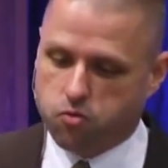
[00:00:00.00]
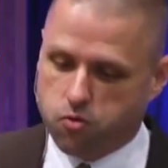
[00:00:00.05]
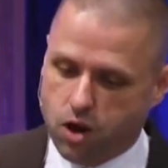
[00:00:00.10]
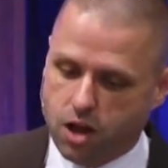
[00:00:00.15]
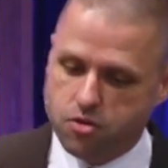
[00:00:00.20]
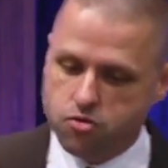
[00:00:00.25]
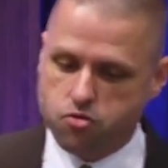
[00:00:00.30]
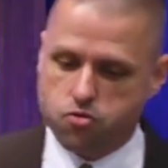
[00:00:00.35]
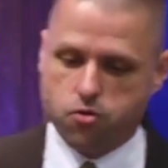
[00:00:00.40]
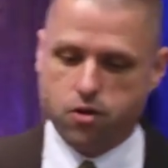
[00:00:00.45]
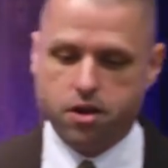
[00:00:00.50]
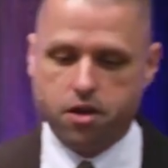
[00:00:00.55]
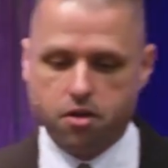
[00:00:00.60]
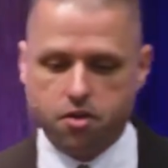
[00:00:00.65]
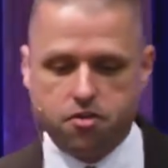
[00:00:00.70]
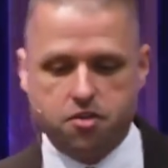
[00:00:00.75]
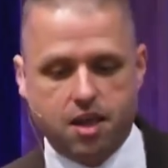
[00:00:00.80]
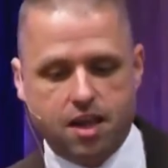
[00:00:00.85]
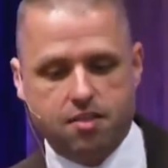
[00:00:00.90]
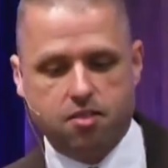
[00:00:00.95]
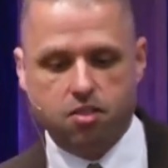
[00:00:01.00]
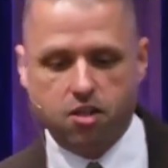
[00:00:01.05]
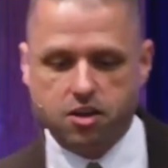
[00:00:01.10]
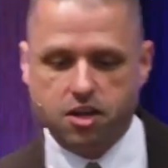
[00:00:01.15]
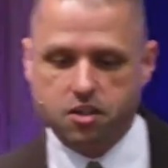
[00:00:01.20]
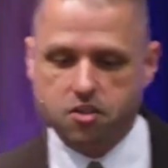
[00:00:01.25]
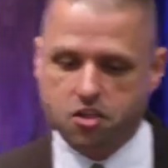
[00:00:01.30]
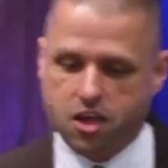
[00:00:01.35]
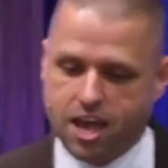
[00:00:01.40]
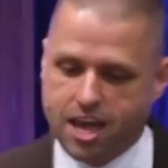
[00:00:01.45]
run drills and look
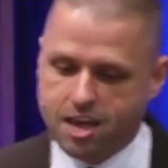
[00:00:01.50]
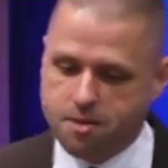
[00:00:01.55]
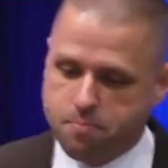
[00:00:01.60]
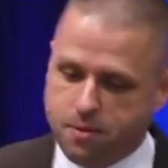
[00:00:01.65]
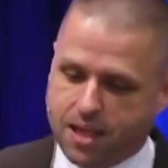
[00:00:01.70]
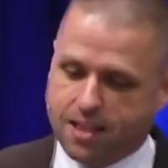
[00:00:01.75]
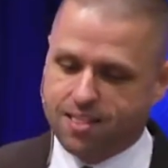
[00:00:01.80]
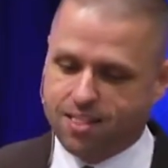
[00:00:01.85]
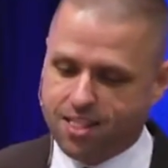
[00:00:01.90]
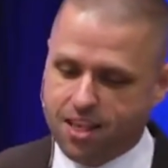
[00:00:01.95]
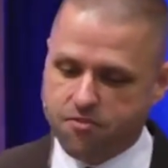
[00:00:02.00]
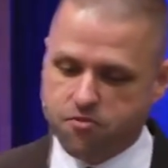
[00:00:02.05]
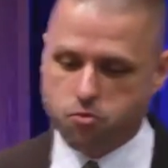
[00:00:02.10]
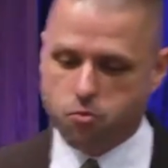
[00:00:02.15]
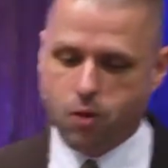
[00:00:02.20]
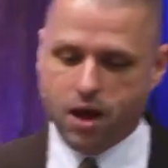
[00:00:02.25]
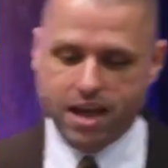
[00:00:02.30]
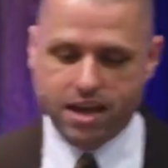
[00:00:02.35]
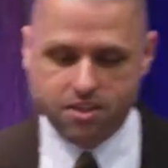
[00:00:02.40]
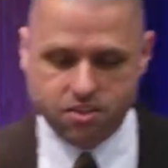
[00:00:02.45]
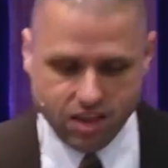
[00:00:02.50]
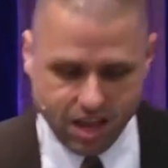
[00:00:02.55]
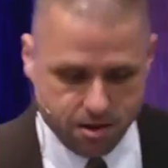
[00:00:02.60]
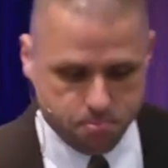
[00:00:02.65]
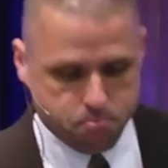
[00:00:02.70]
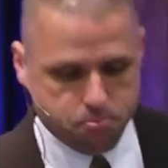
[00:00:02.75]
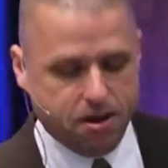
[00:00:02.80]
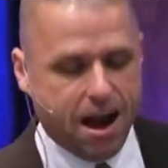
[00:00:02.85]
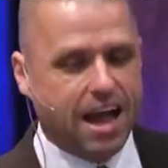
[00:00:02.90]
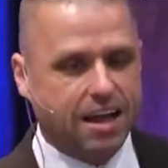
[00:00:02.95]
at tape and lift weights
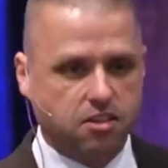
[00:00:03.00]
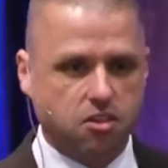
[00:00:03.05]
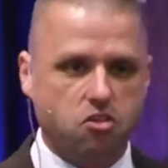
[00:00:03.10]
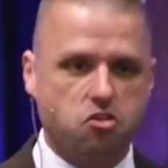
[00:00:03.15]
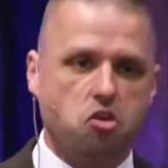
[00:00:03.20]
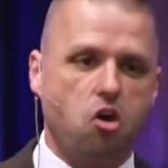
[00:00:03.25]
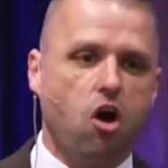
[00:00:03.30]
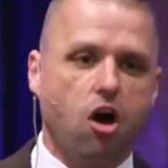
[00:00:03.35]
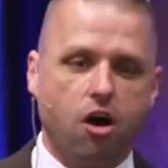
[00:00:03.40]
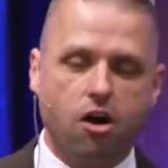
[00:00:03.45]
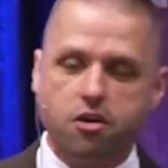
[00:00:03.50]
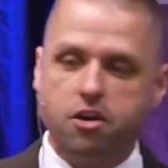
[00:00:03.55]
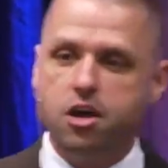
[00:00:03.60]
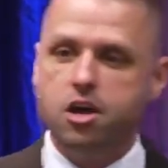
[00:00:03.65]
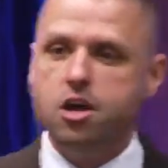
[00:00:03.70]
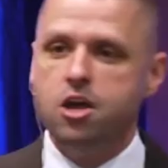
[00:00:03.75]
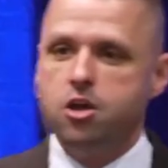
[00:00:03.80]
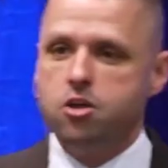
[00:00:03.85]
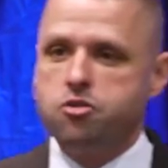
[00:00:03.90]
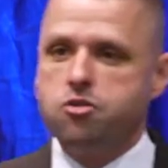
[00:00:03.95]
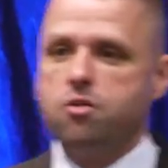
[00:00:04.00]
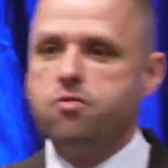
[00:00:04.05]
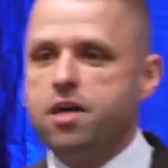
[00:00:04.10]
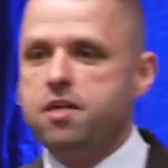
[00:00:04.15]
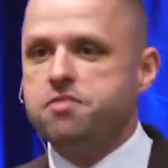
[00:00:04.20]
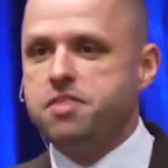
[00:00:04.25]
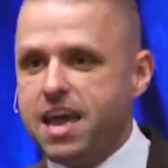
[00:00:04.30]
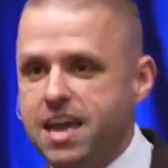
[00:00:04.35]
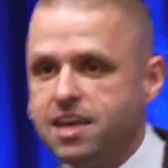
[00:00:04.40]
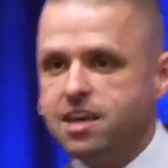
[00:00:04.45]
and practice hard so
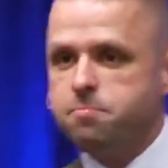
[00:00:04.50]
that they